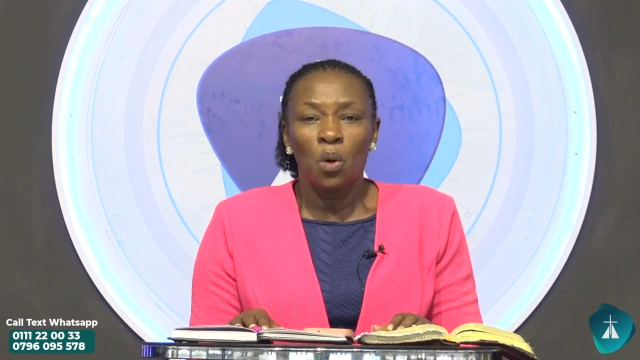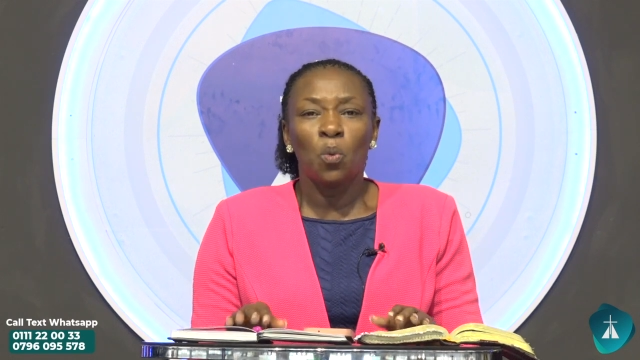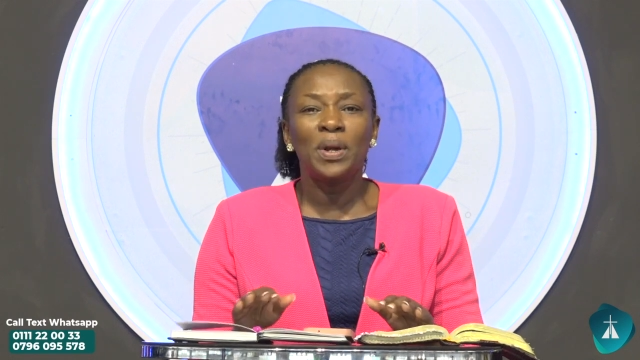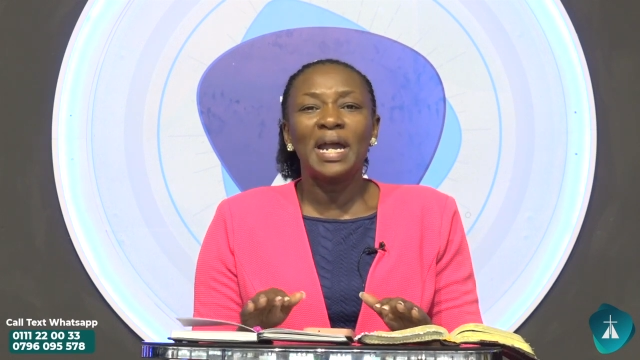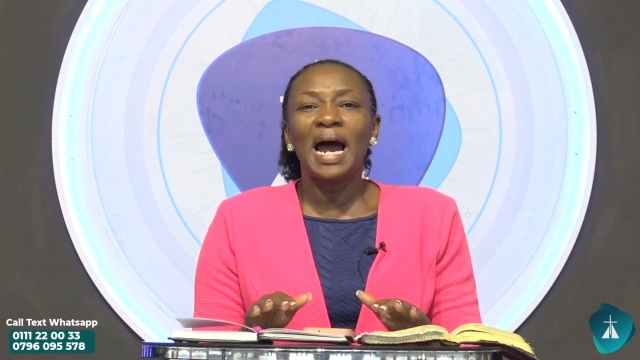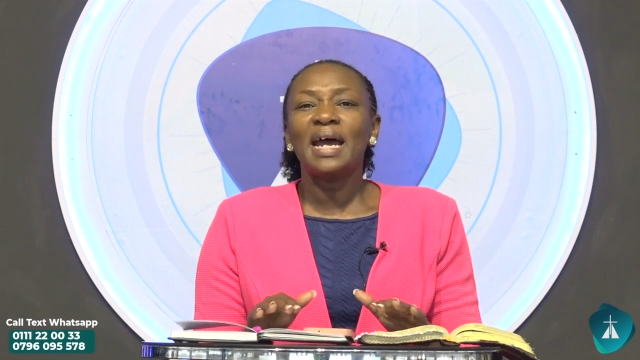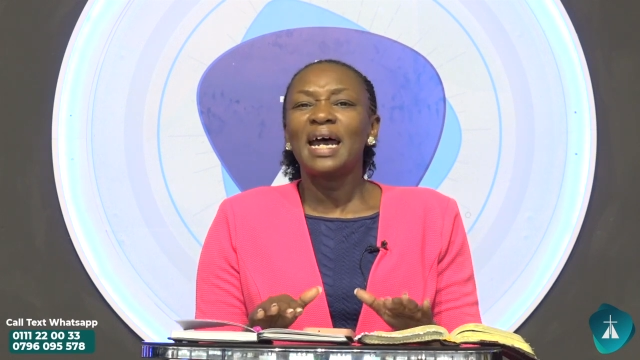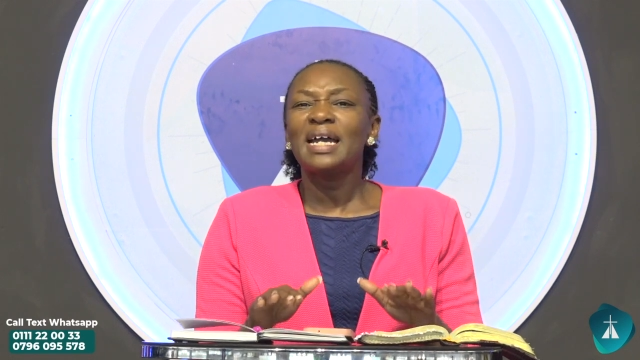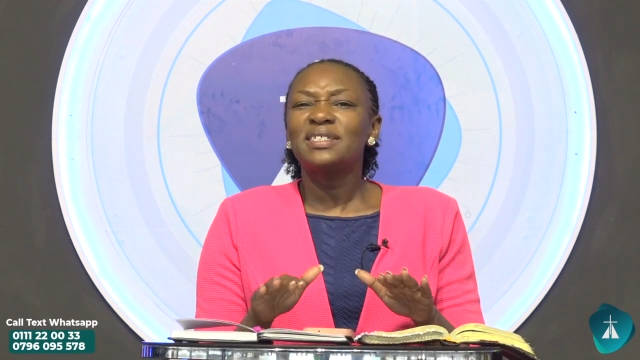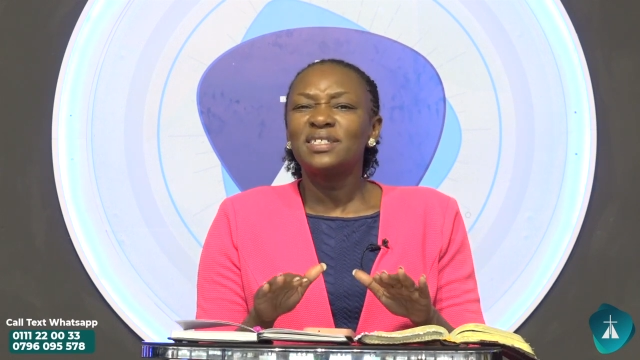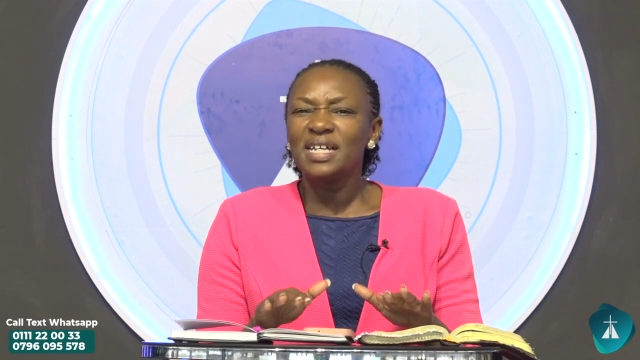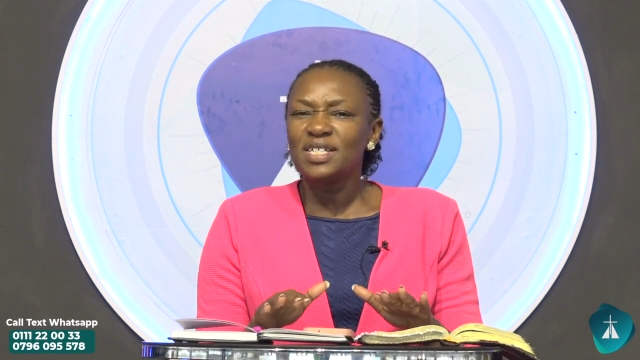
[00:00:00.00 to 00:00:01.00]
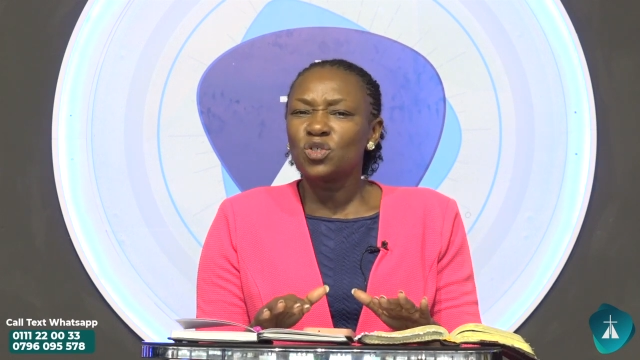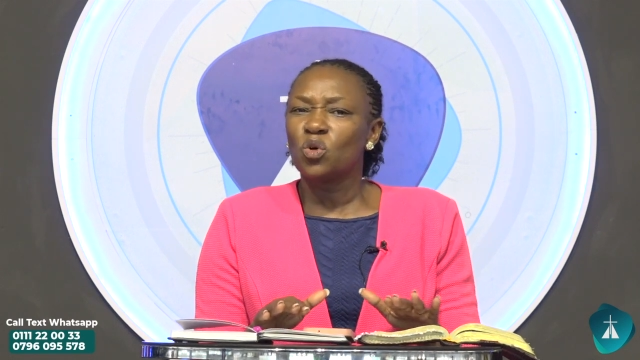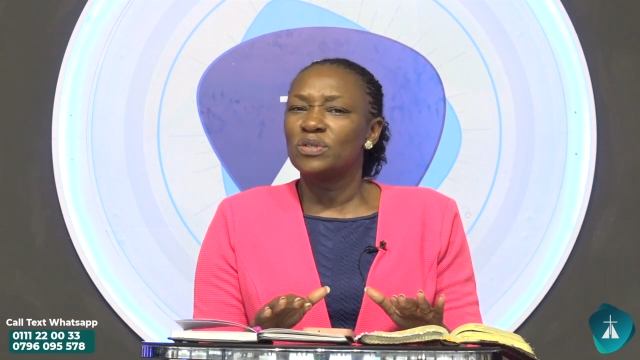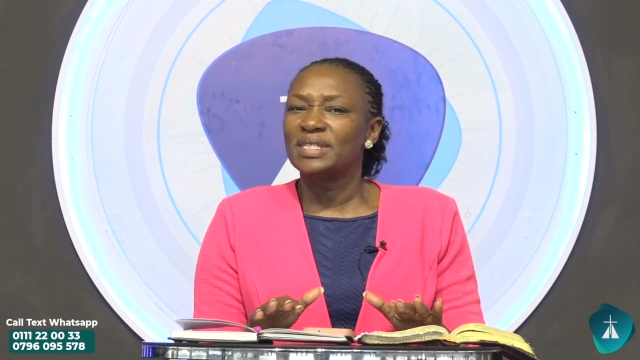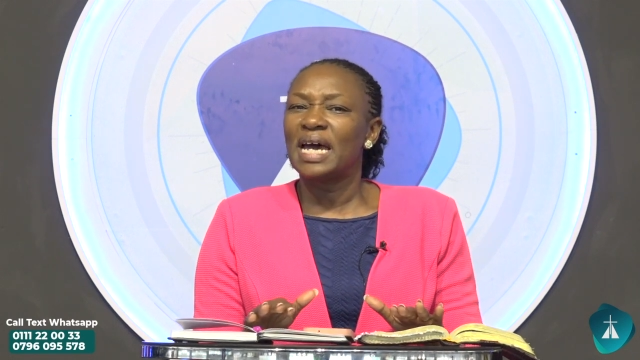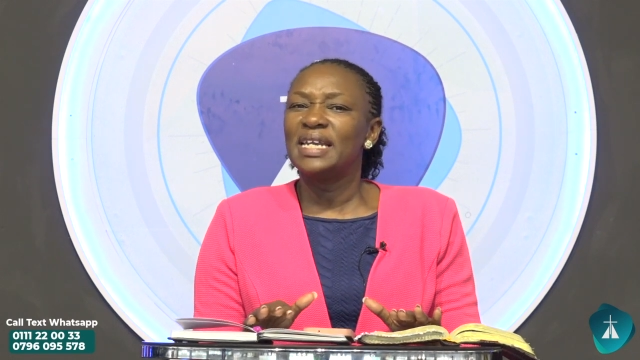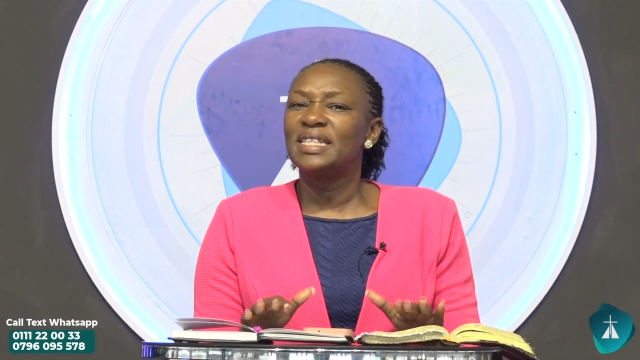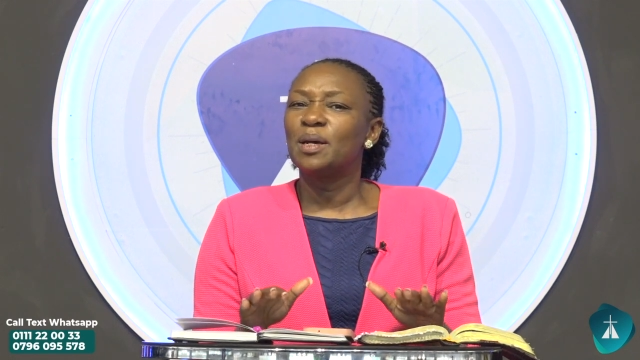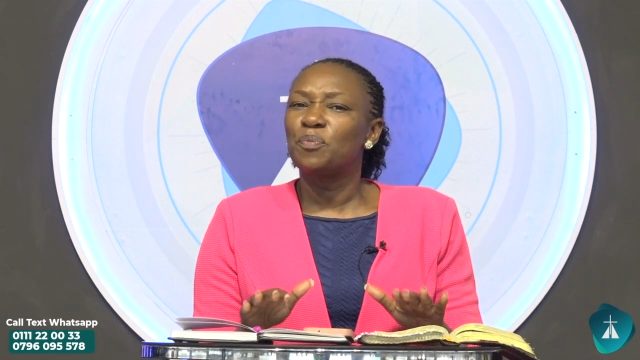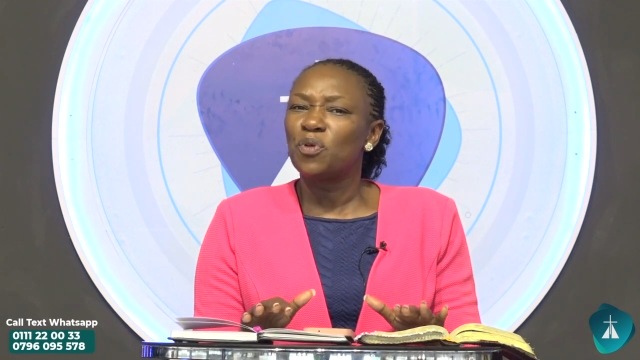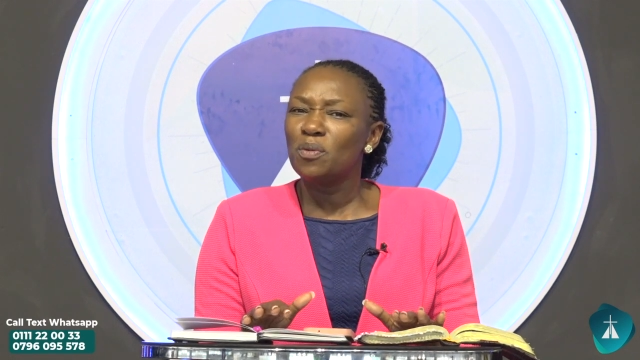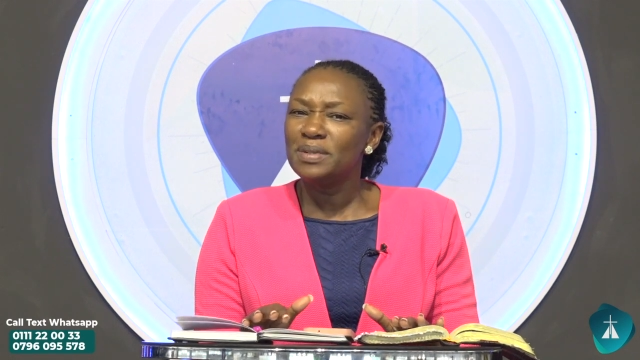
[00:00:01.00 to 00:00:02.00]
We are at rest concerning
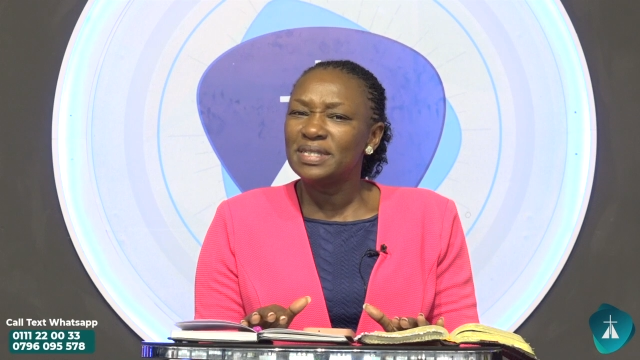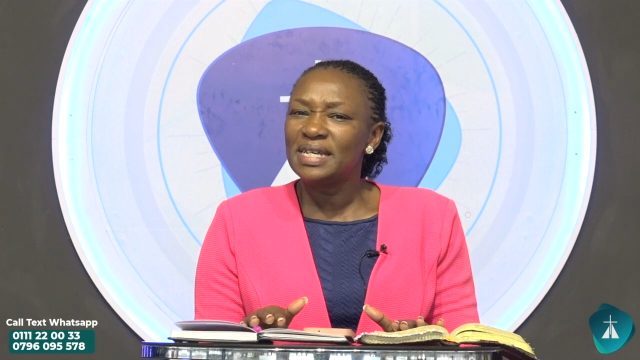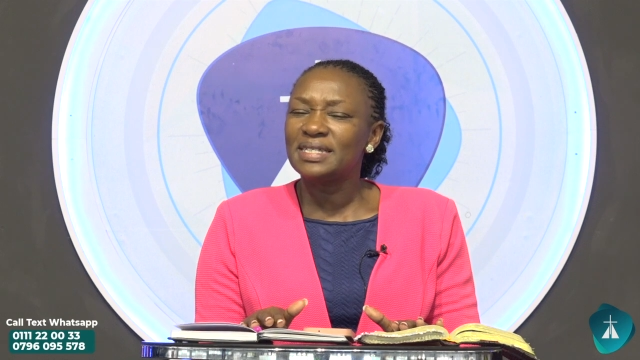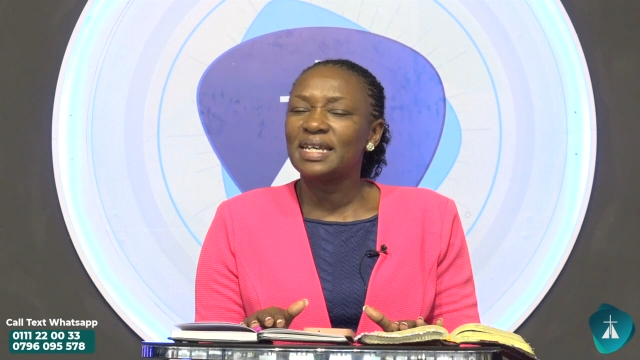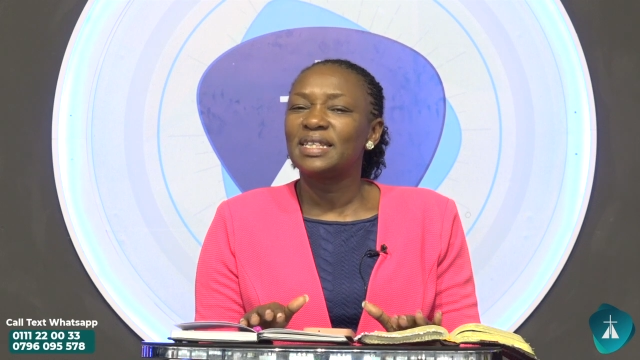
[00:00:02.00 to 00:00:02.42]
the promises